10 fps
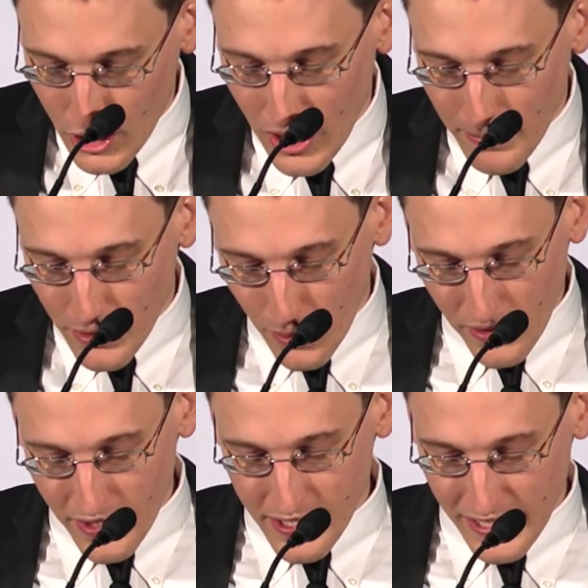James
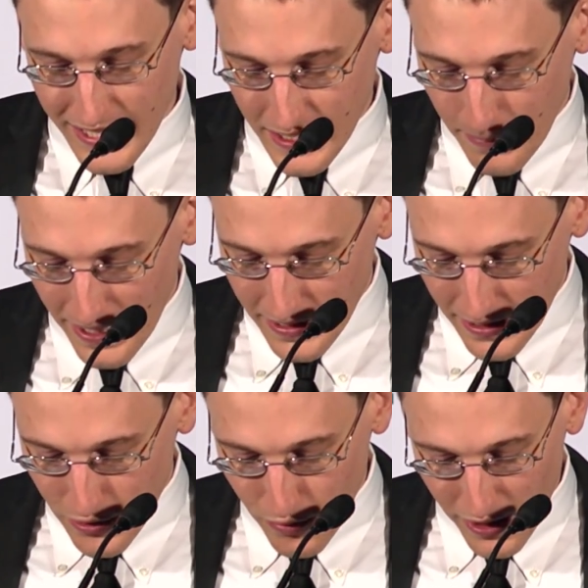North is an
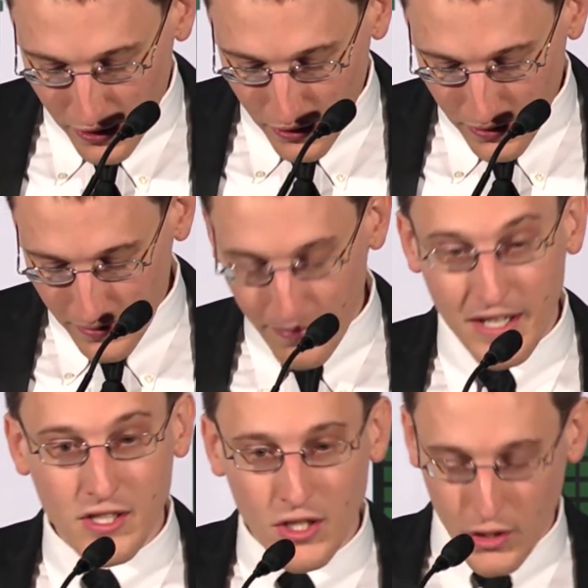independent writer
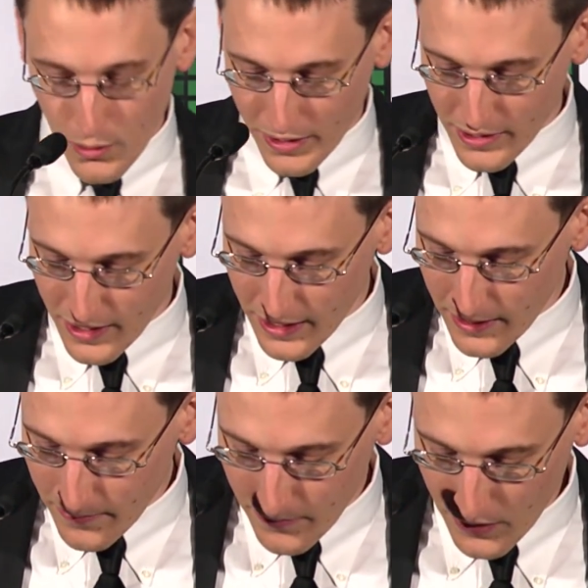based in New York
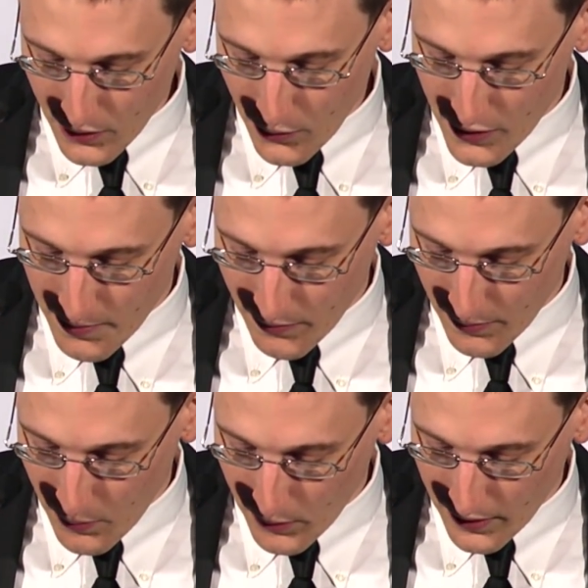City who has been
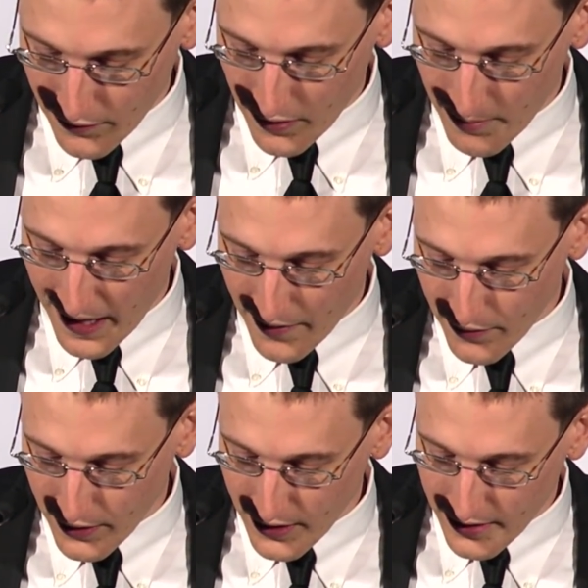reporting from
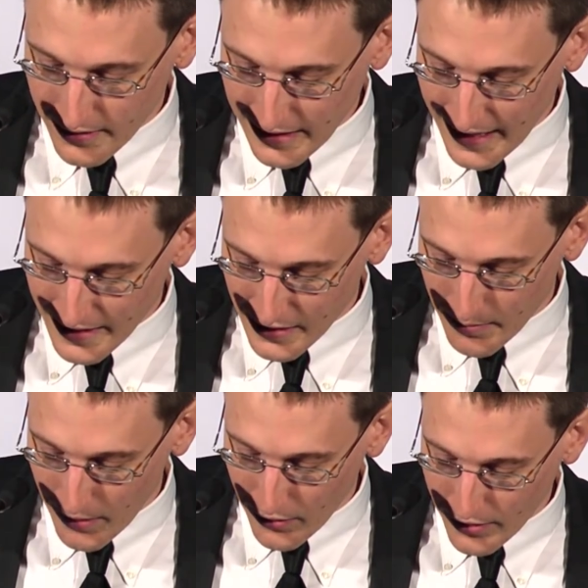Africa,
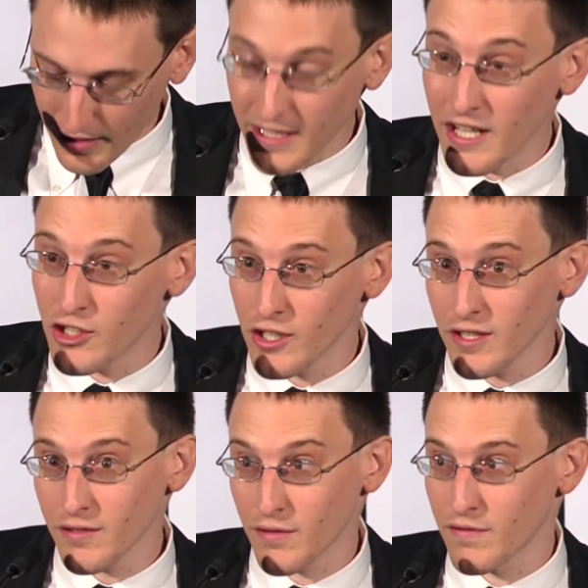Latin America, and
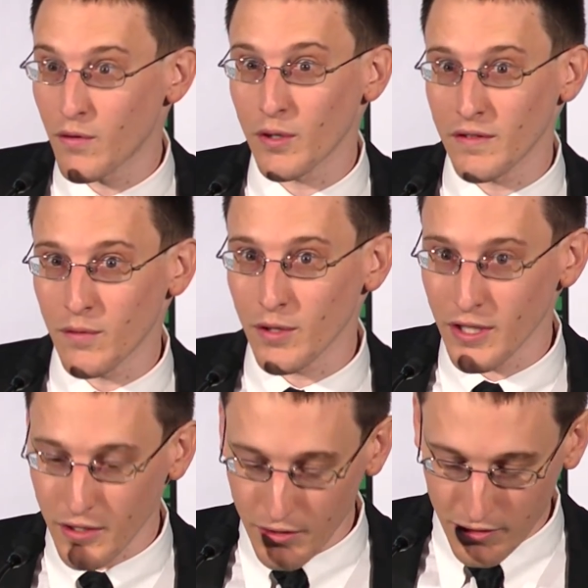Asia for 44
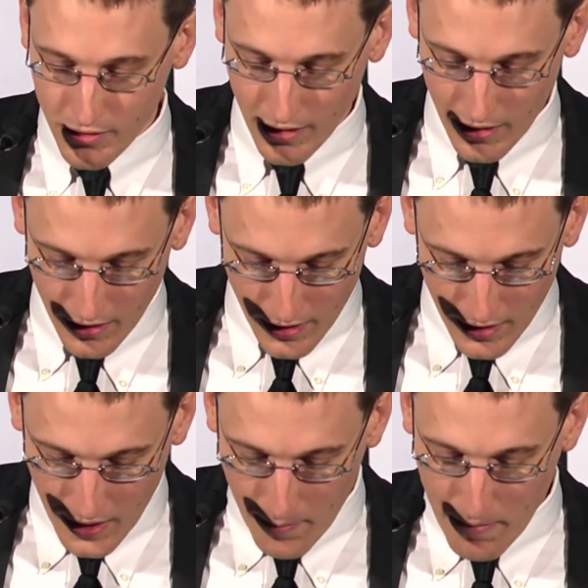years.
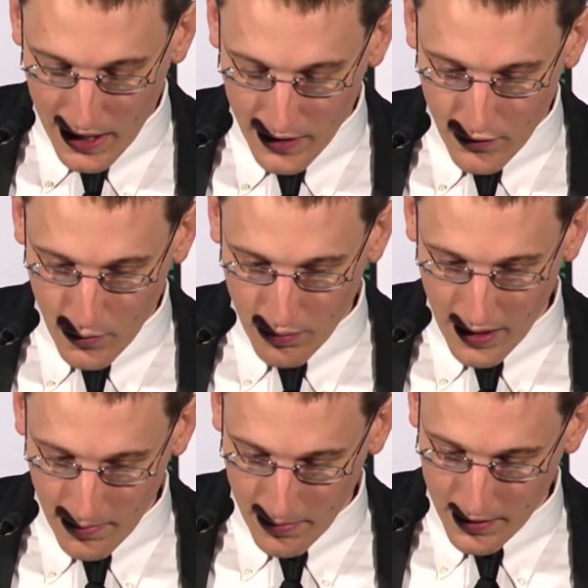Many of you
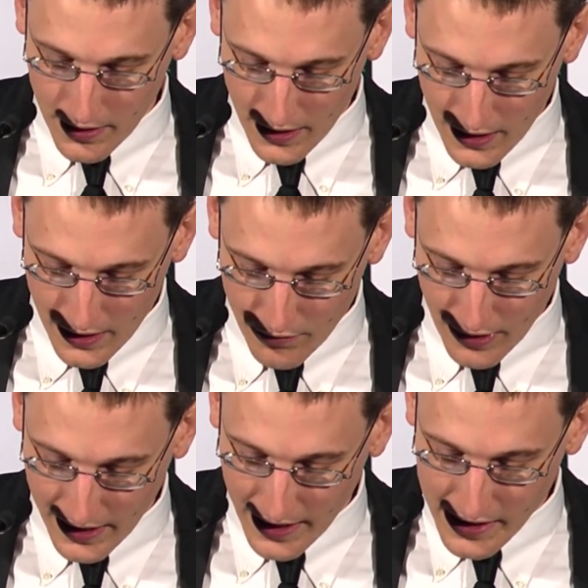probably
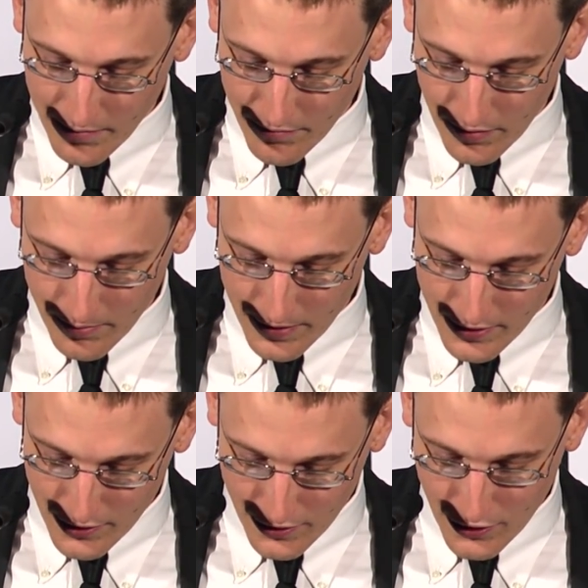recognize him from
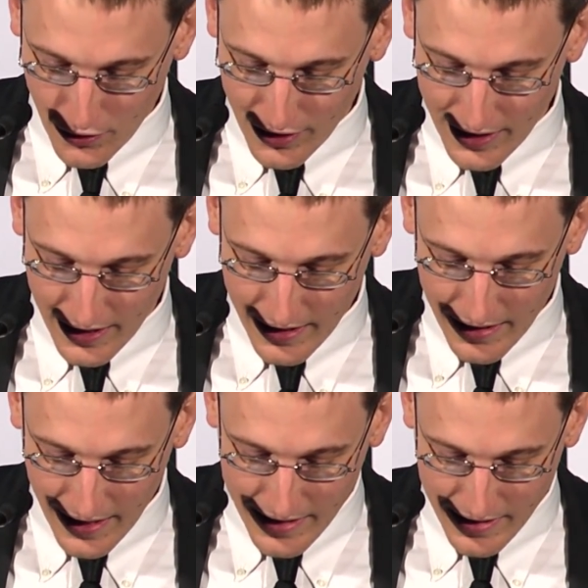his current
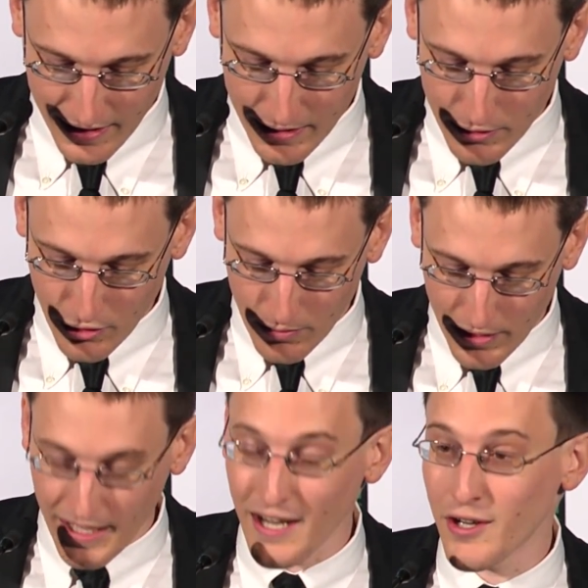gig as a
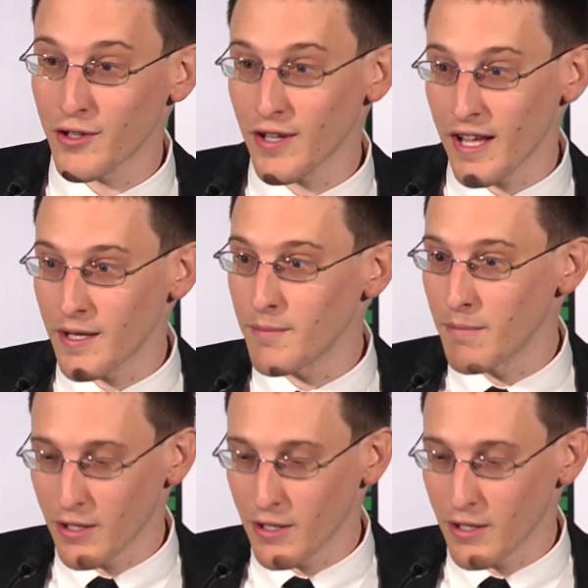contributing editor at